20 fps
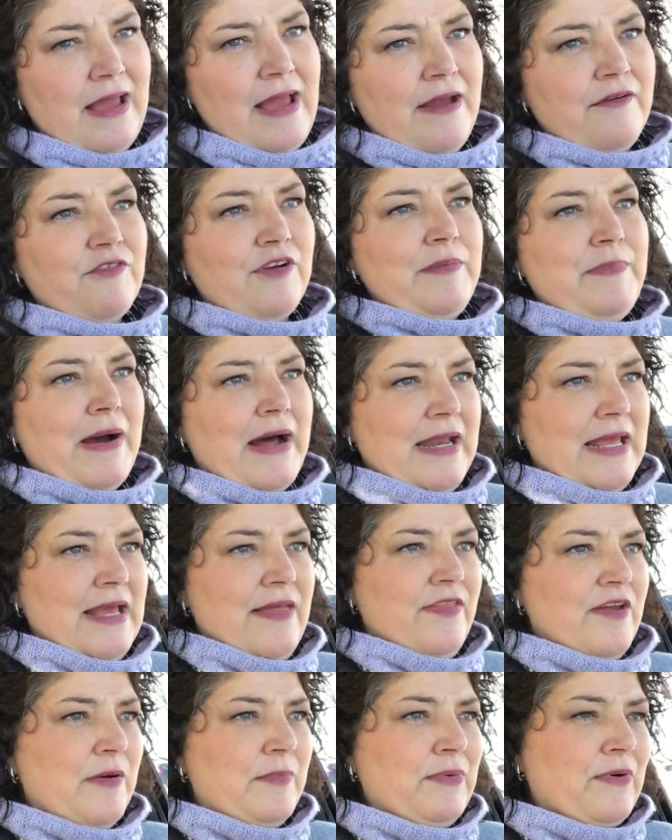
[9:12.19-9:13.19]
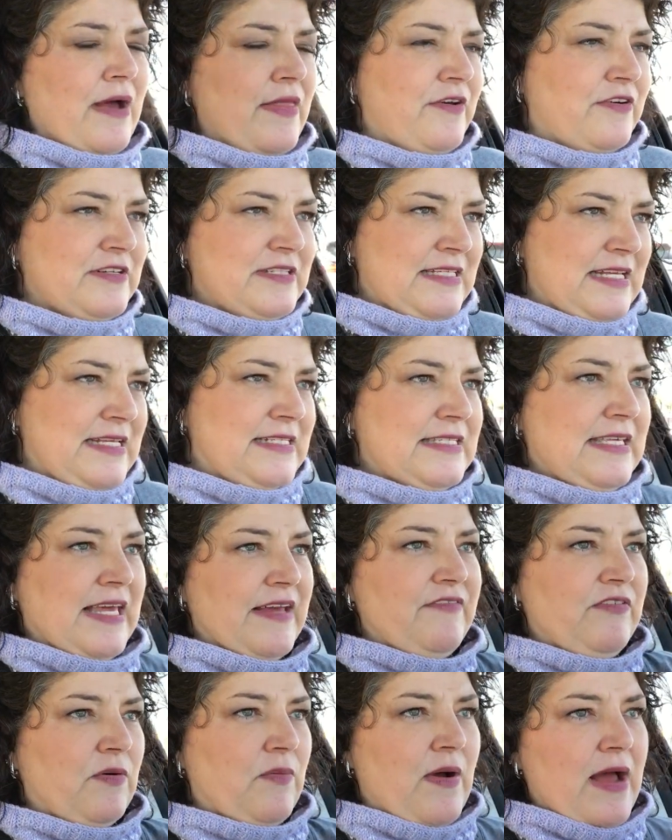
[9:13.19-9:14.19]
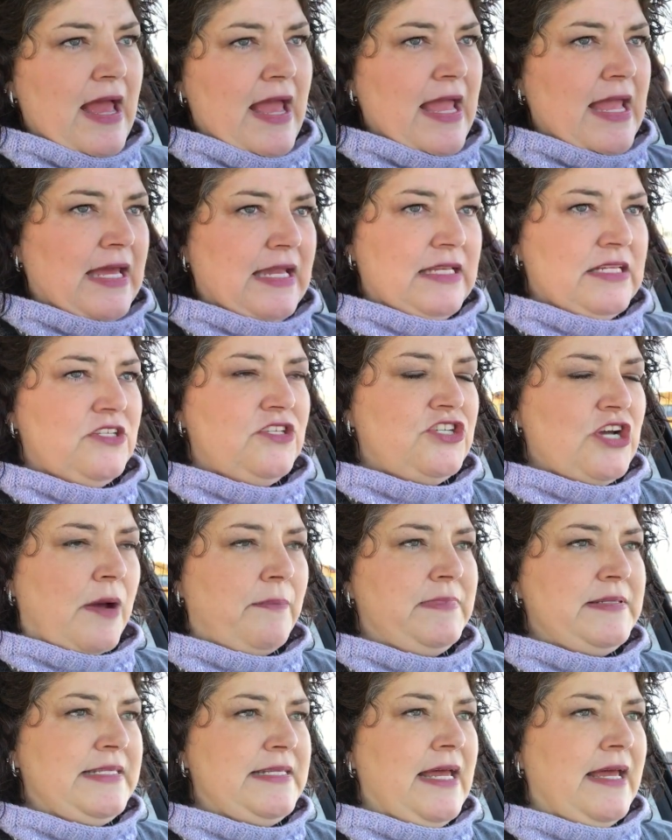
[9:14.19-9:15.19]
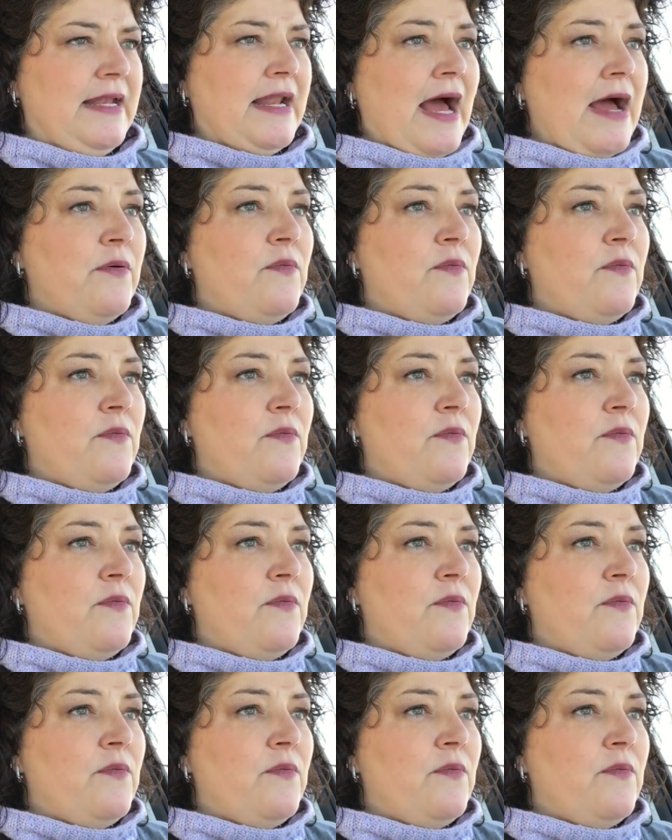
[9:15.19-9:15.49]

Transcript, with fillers: everybody and their brother sees giveaway and jumps in.